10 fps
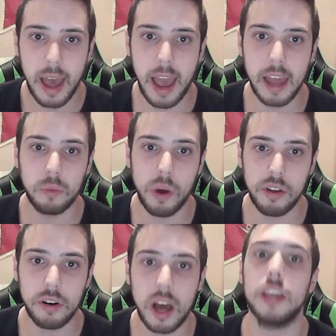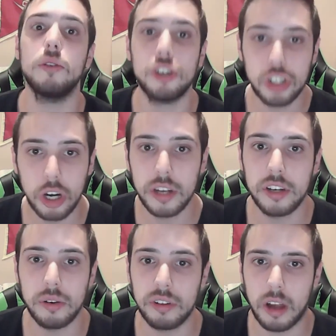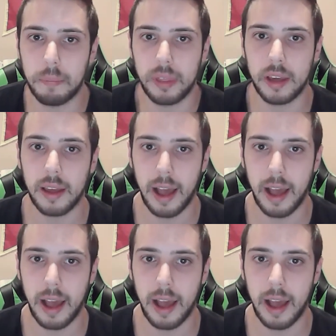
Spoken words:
and whether or not you should do something.